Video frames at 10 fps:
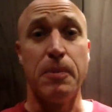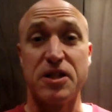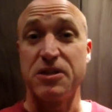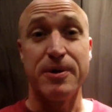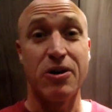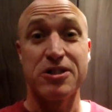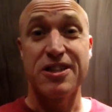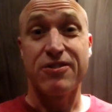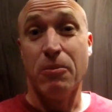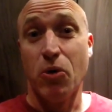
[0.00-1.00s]
But to be honest,
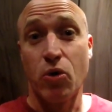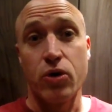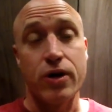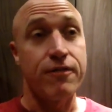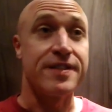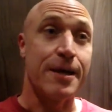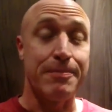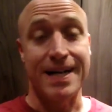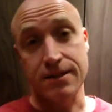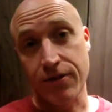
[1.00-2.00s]
I've got more than enough to get
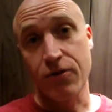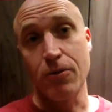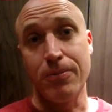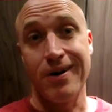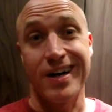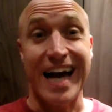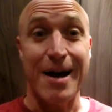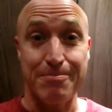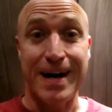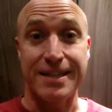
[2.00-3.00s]
back to Thorpe Park
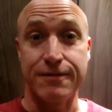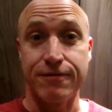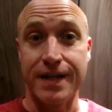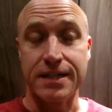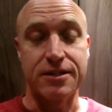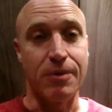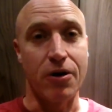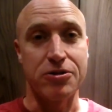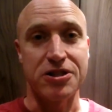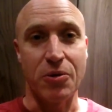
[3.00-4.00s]
and back to Fleet
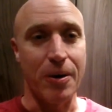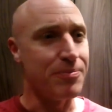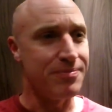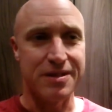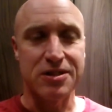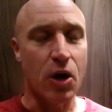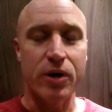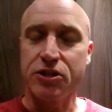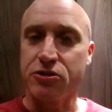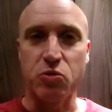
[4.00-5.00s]
tomorrow, so there's no
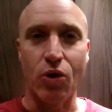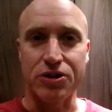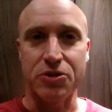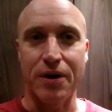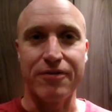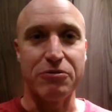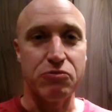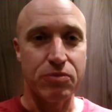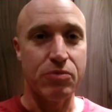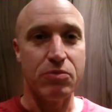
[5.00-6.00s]
issues
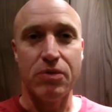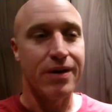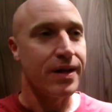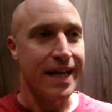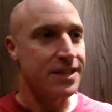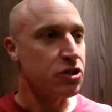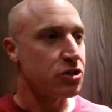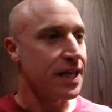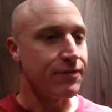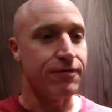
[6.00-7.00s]
whatsoever. It
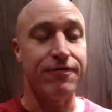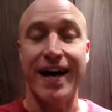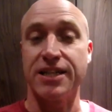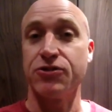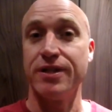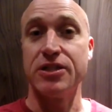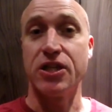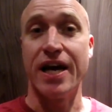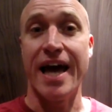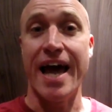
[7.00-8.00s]
doesn't even factor
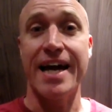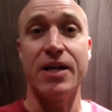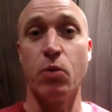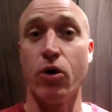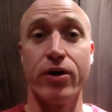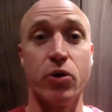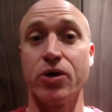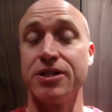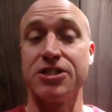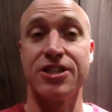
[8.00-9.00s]
into any worry or
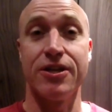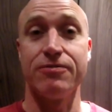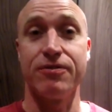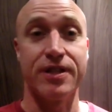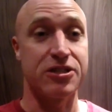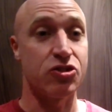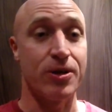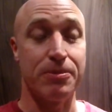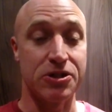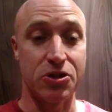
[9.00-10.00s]
concern for this
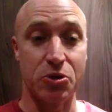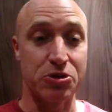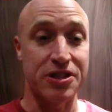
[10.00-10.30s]
trip at all.